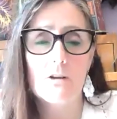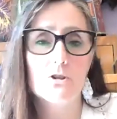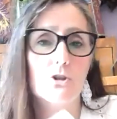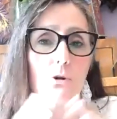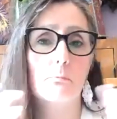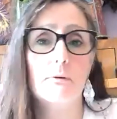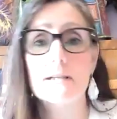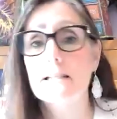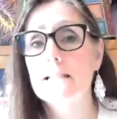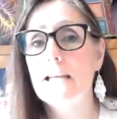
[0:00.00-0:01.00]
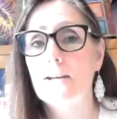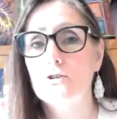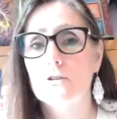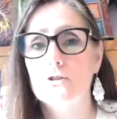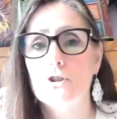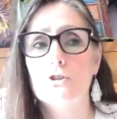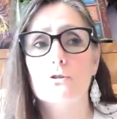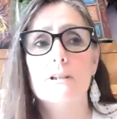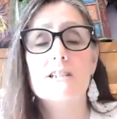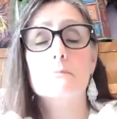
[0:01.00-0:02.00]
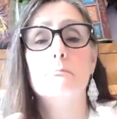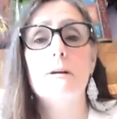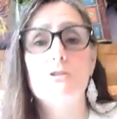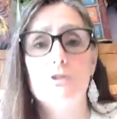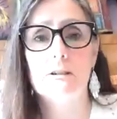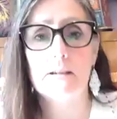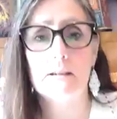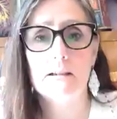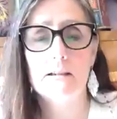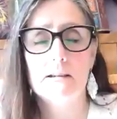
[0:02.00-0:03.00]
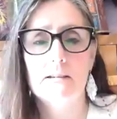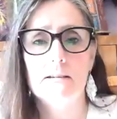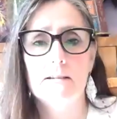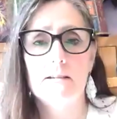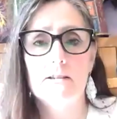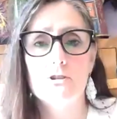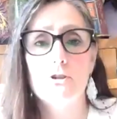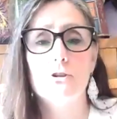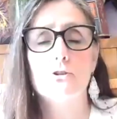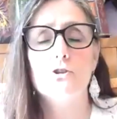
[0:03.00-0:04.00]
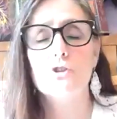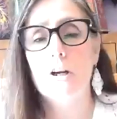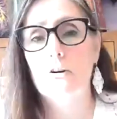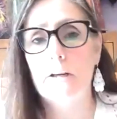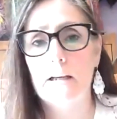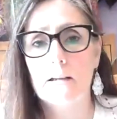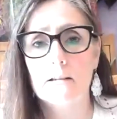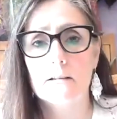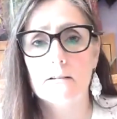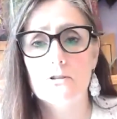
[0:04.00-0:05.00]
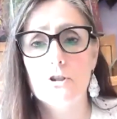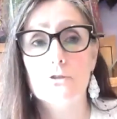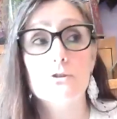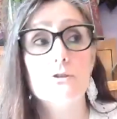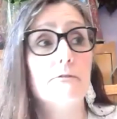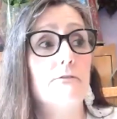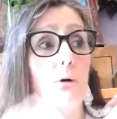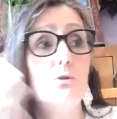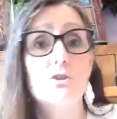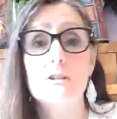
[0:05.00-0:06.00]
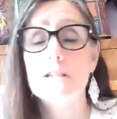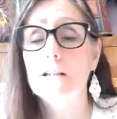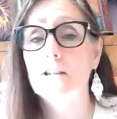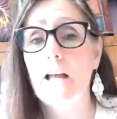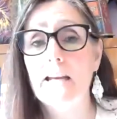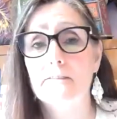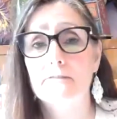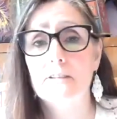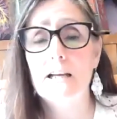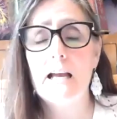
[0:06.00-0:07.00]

to your presentation, to your expression, to your sharing, to your devotion to life.